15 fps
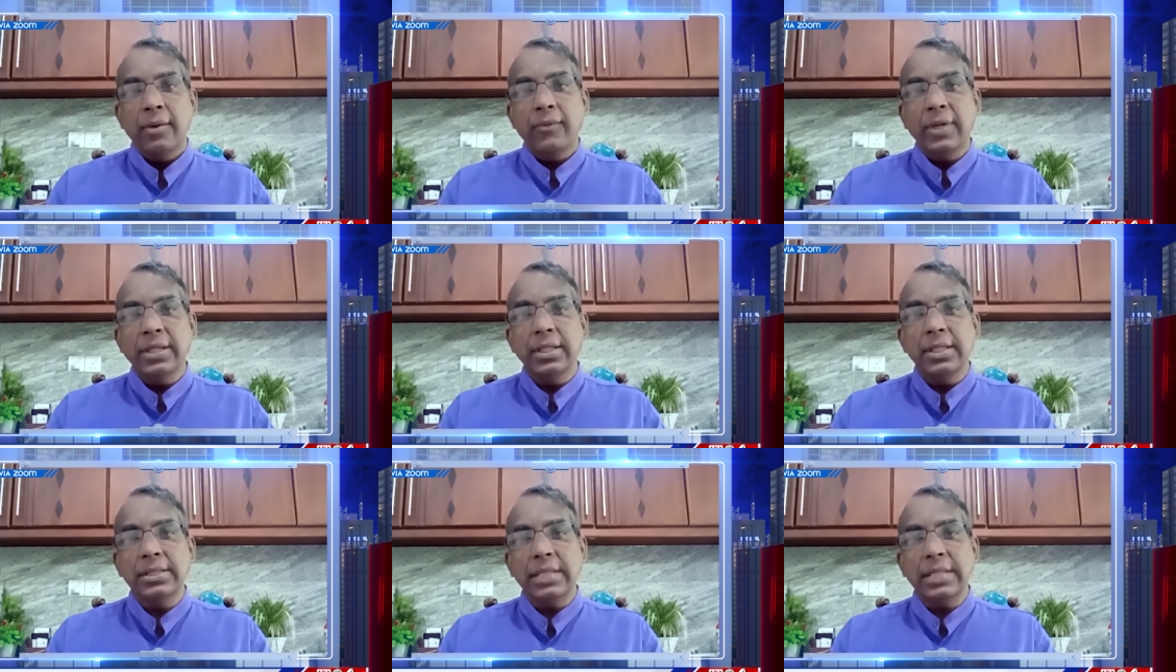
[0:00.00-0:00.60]

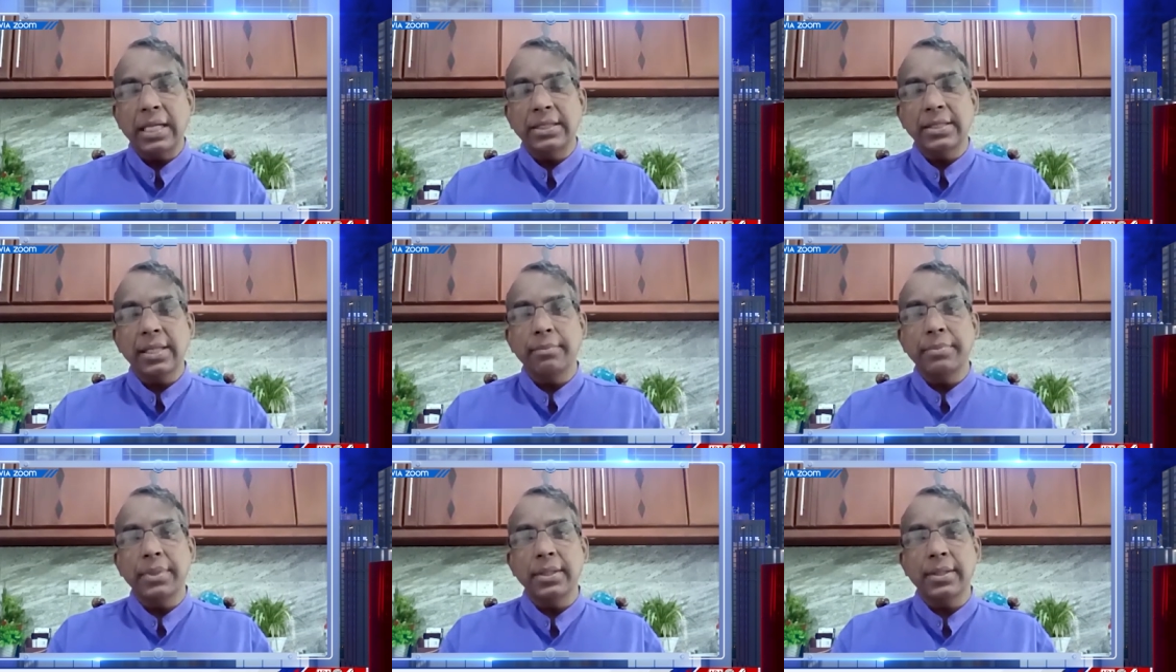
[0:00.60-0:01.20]
when this Ali
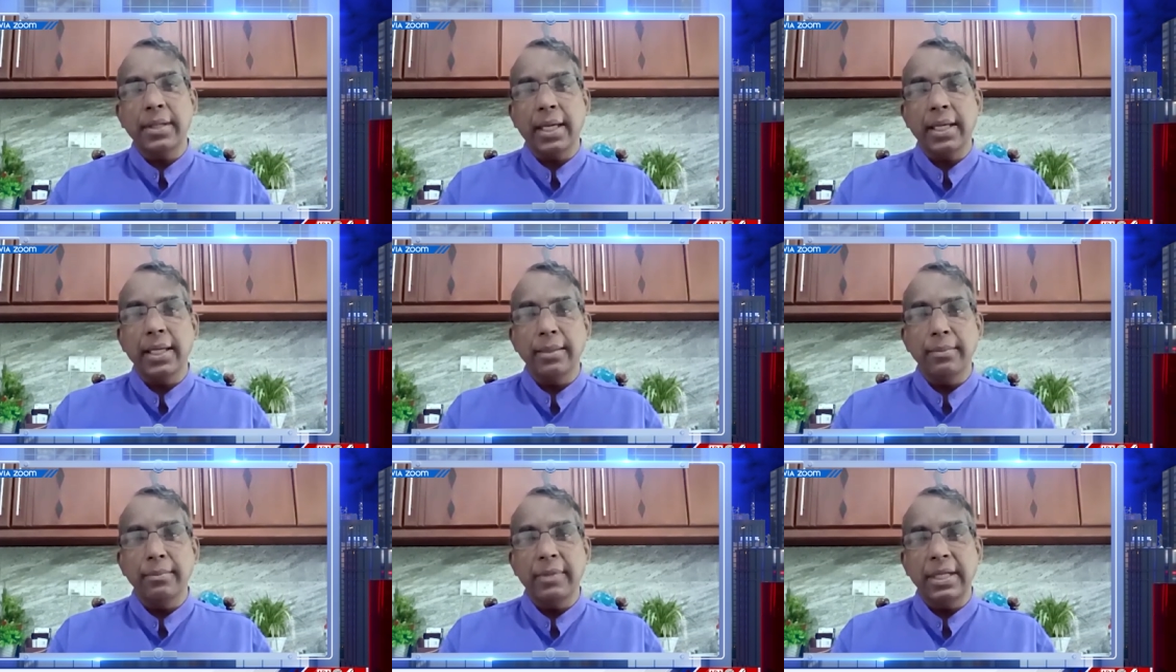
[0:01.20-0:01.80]
Sabri
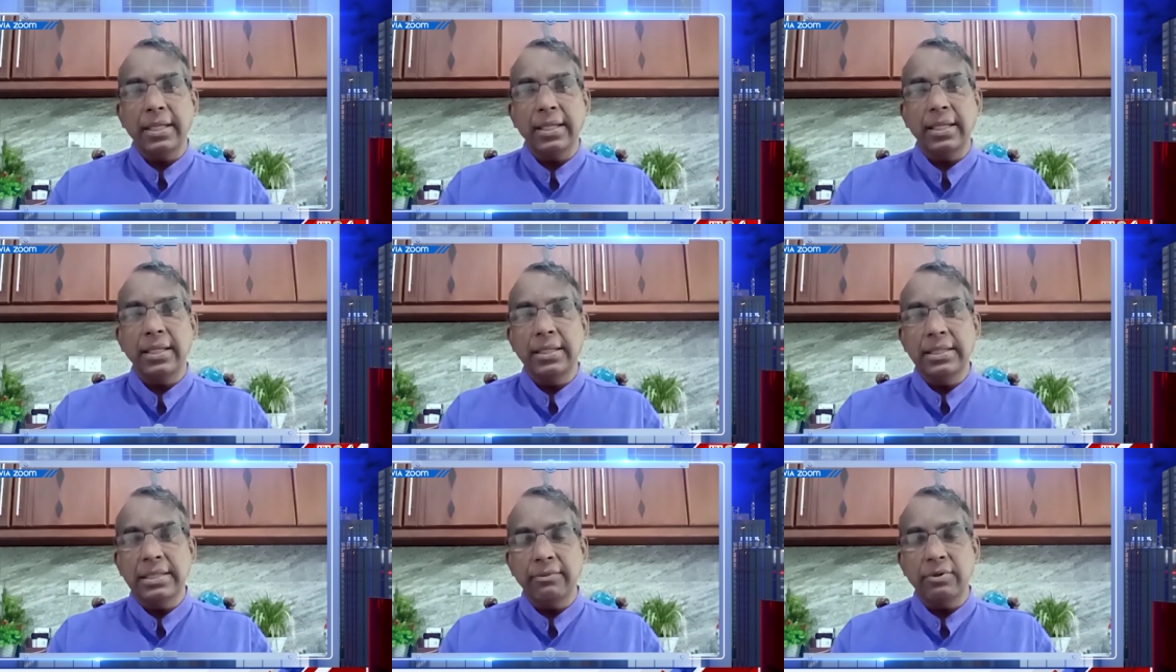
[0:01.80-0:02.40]
Rahim, when he
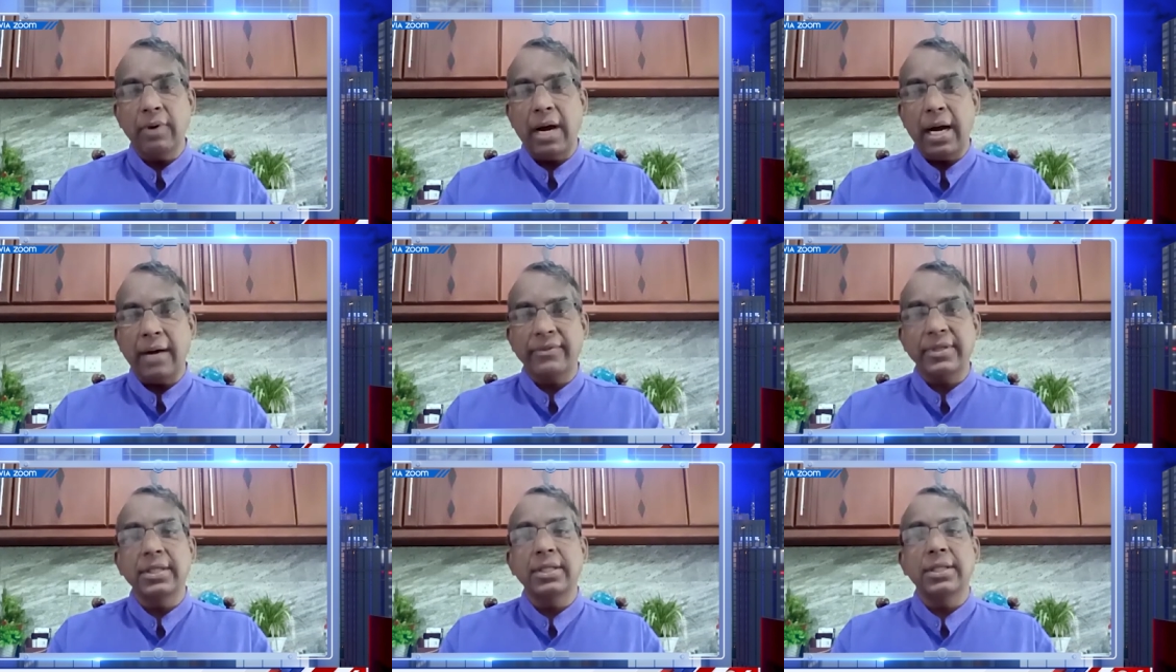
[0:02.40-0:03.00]
interviewed
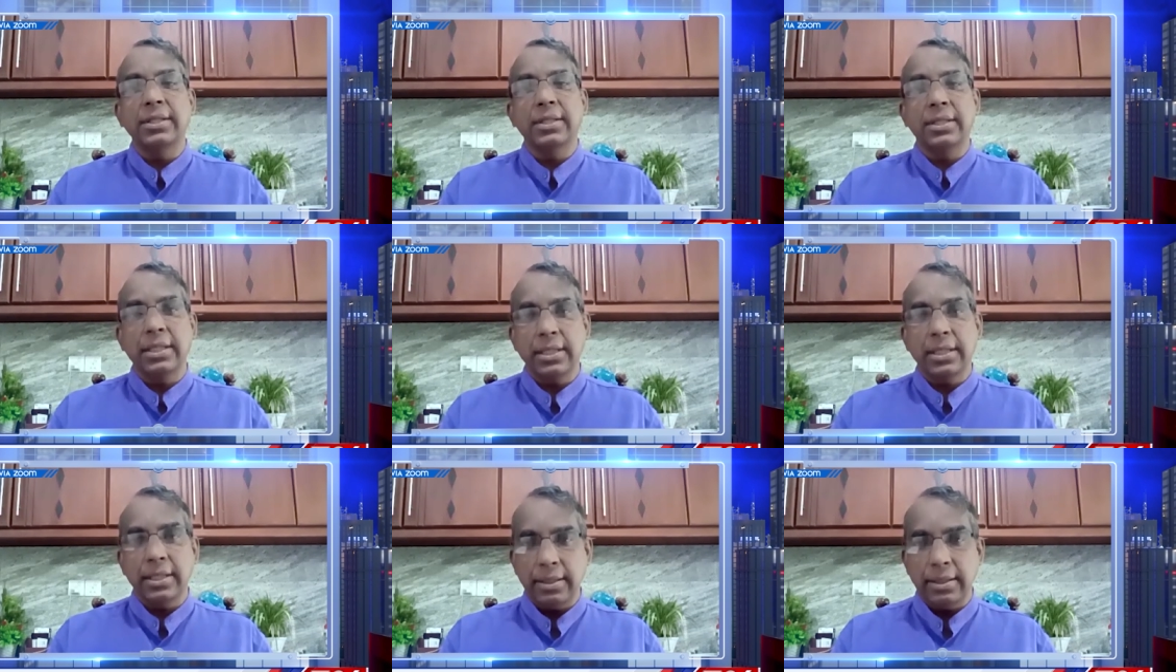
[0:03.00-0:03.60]
after the
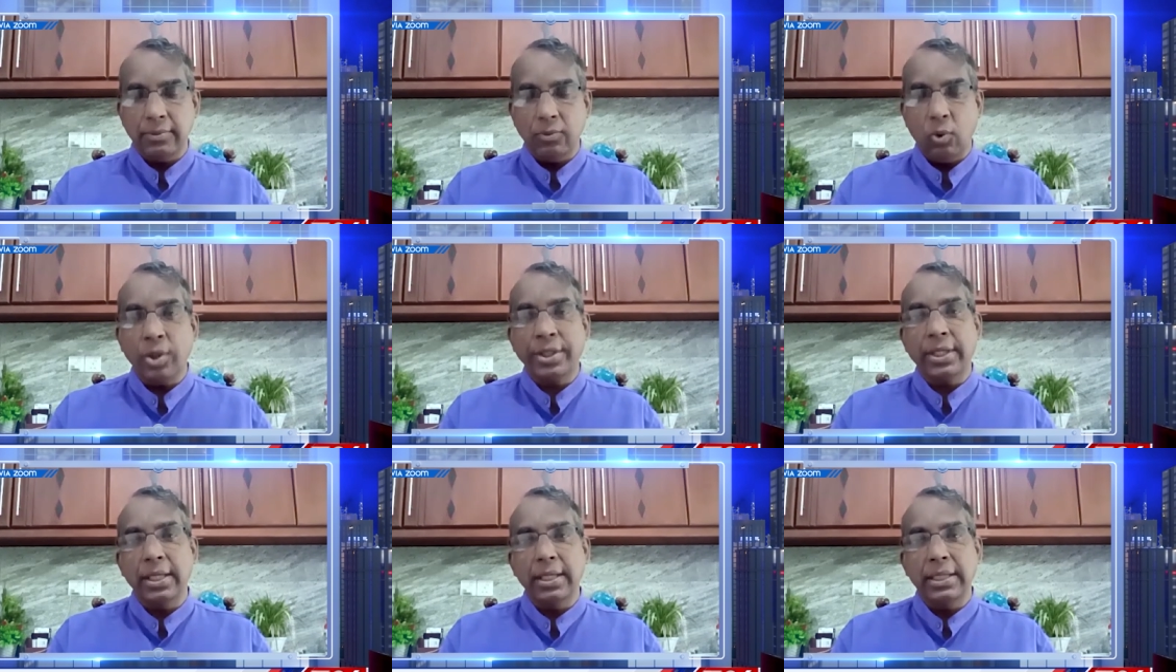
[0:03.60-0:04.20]
uh,
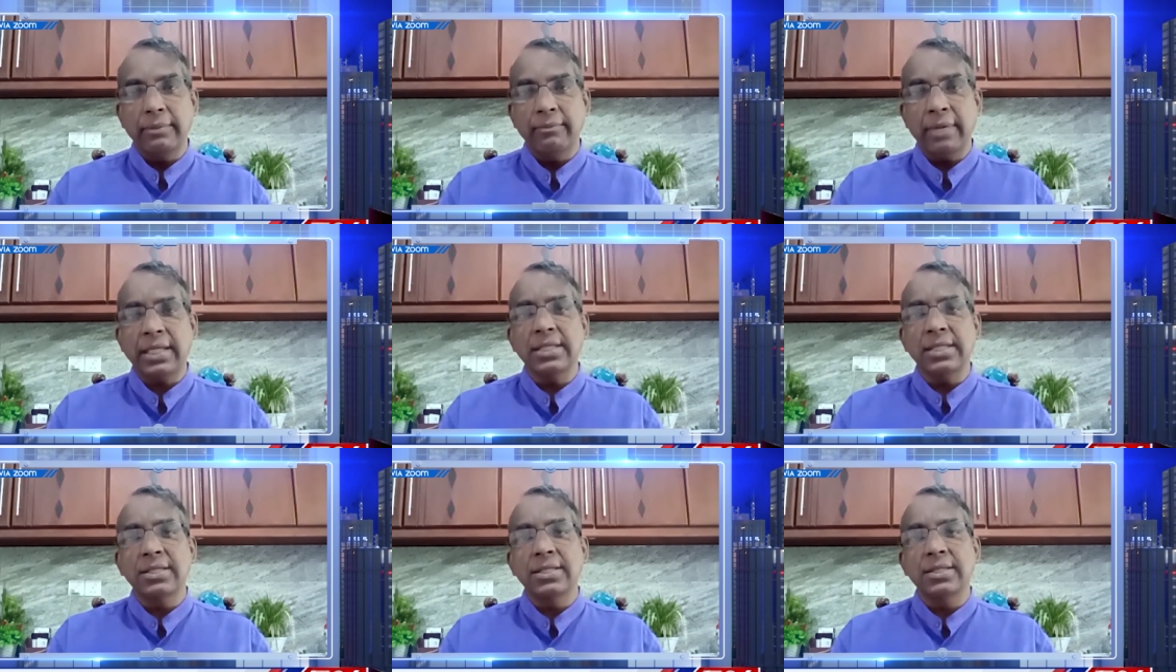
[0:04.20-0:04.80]
voting,
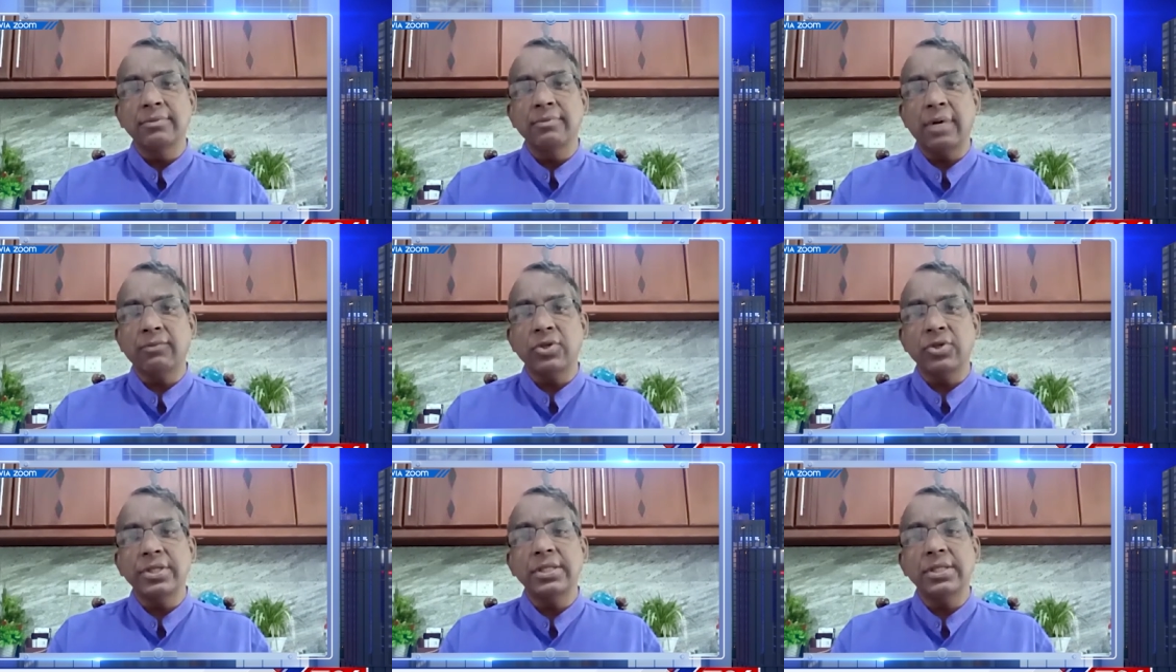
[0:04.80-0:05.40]
but his,
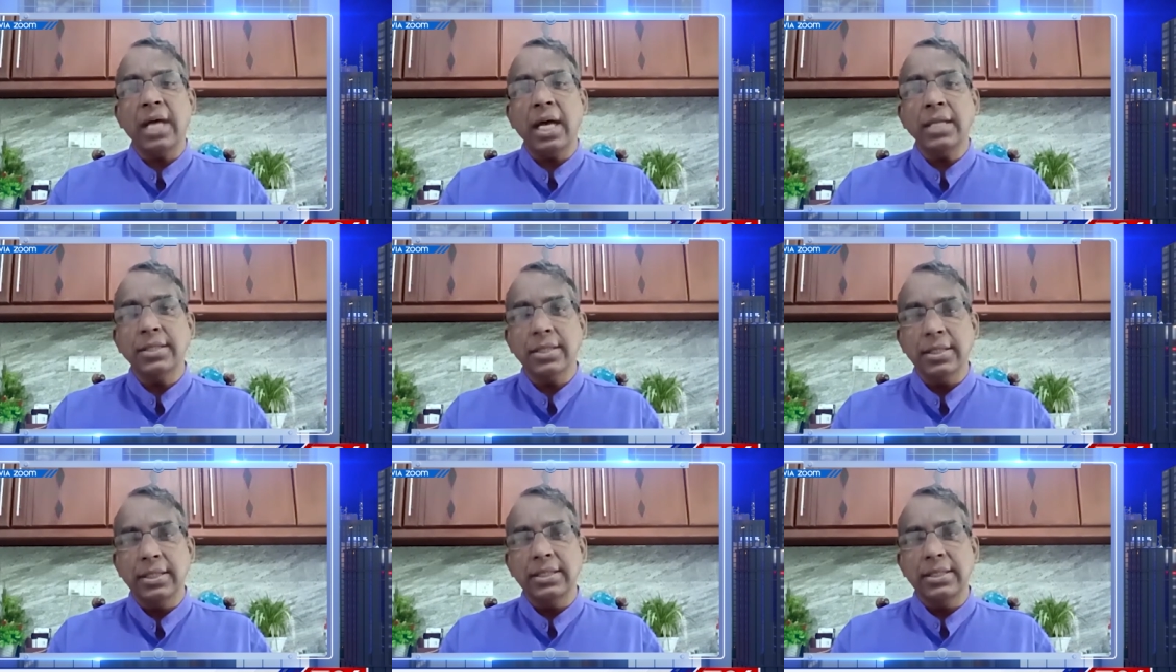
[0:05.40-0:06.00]
what was his
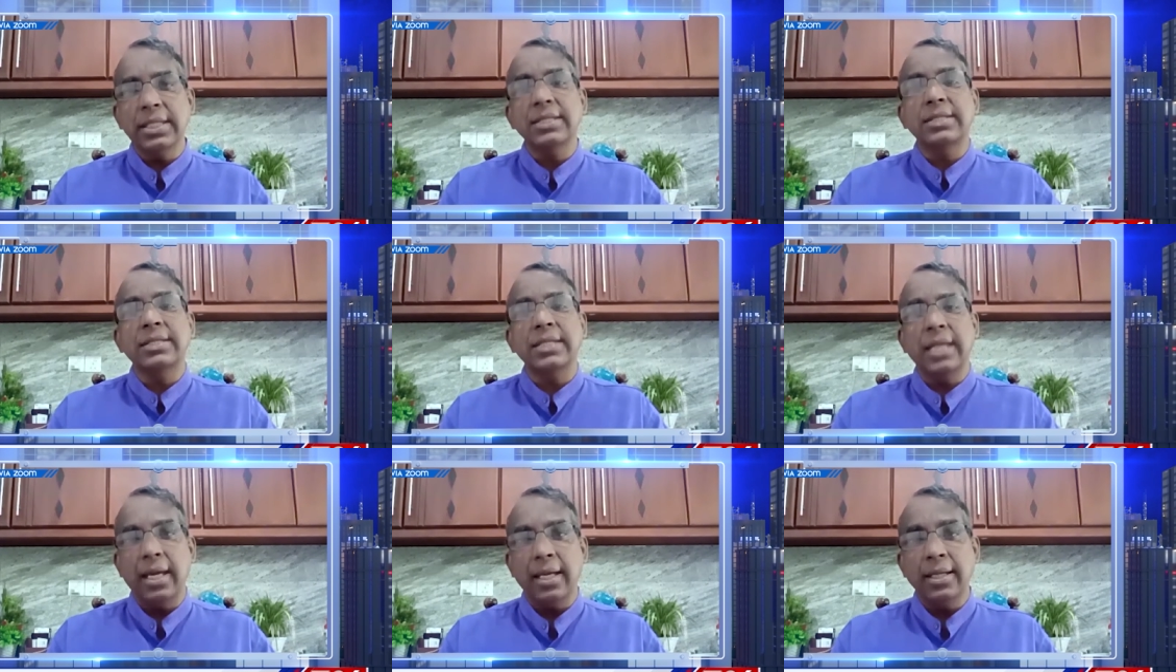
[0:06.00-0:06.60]
answer? He
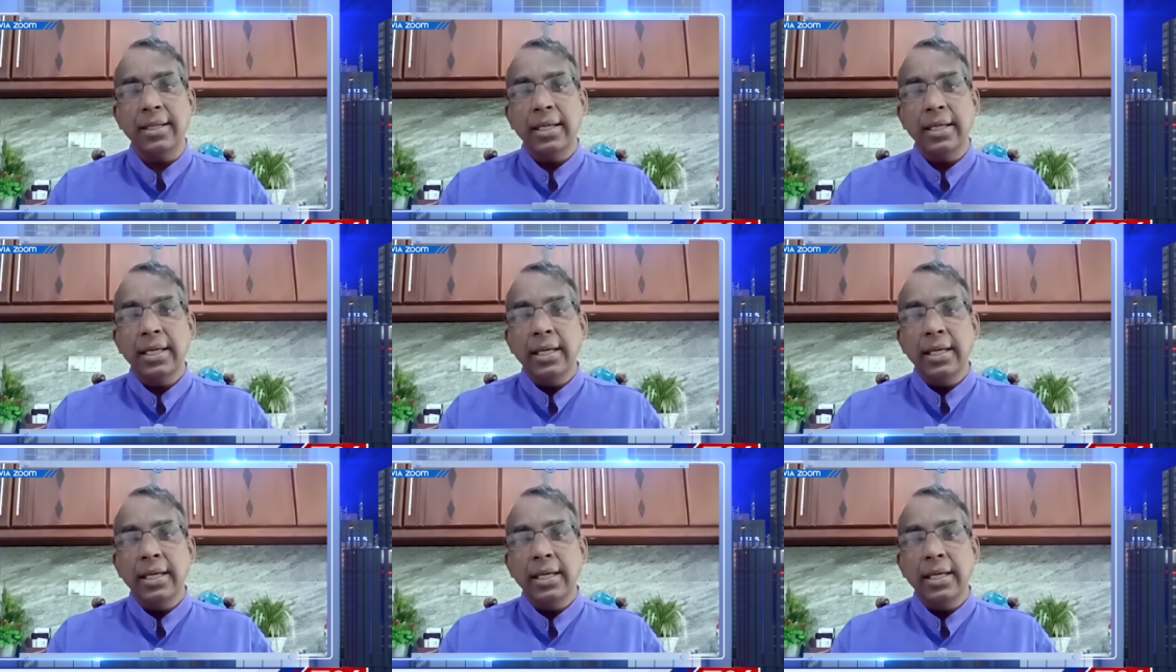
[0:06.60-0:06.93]
just said,